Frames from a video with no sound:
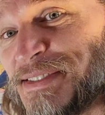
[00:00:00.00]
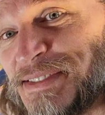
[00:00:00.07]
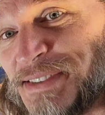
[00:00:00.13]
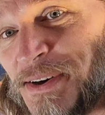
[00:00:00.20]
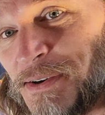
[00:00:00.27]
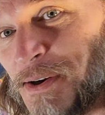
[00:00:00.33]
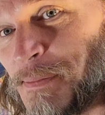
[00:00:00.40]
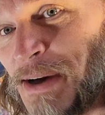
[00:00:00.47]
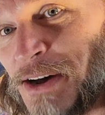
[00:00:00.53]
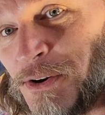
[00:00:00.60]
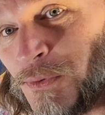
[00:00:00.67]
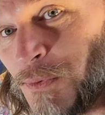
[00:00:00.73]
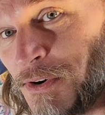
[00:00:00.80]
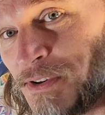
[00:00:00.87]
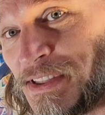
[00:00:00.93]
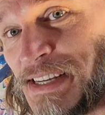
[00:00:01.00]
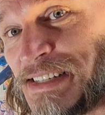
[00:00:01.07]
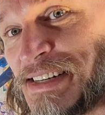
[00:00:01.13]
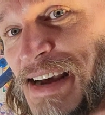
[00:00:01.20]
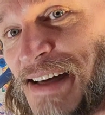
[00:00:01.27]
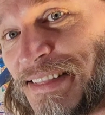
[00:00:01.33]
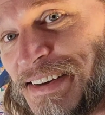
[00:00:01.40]
Talk about a worthy
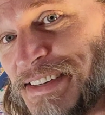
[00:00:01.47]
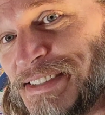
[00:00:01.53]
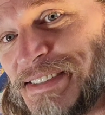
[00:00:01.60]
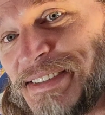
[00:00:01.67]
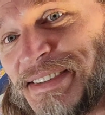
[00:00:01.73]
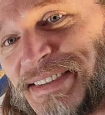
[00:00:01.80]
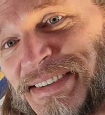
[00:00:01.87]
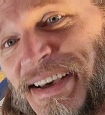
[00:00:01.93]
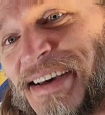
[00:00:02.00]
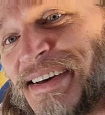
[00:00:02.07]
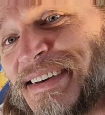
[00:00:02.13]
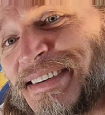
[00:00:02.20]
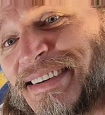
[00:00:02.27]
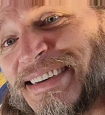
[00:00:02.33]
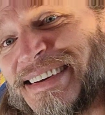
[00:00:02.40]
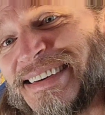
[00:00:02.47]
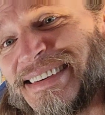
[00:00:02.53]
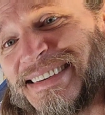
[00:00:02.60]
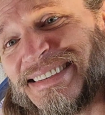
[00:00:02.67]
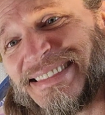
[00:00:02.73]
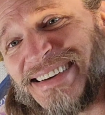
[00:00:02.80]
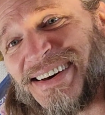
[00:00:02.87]
challenge.
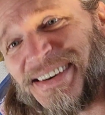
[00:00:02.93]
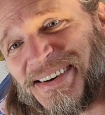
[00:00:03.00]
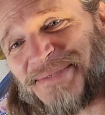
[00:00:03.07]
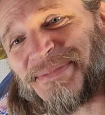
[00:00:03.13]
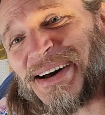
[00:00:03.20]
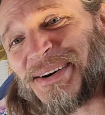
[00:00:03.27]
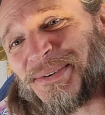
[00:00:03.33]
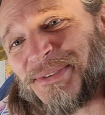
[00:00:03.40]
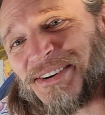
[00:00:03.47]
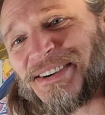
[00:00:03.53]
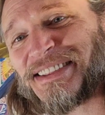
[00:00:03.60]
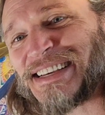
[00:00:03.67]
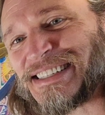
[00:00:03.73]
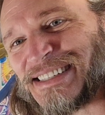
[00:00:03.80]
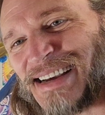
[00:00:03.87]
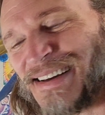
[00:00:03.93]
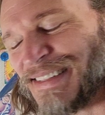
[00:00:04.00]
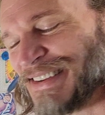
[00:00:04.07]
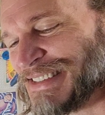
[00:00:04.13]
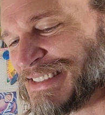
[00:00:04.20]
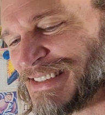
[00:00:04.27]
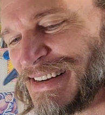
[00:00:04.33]
Talk about a worthy
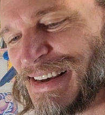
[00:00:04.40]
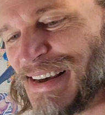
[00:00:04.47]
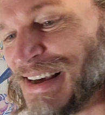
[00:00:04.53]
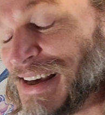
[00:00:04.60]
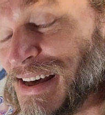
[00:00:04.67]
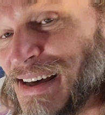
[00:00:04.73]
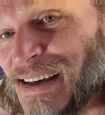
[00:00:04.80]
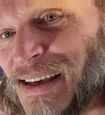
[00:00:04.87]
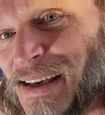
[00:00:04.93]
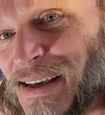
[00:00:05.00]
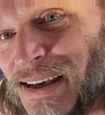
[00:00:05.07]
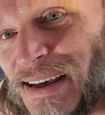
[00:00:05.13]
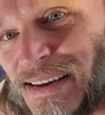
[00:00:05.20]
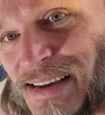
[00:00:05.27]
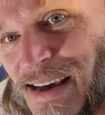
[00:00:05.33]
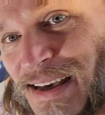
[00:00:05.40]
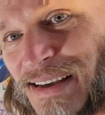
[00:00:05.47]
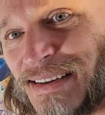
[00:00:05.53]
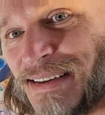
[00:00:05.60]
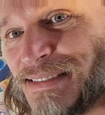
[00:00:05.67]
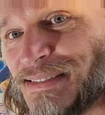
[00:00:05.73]
challenge. Yeah.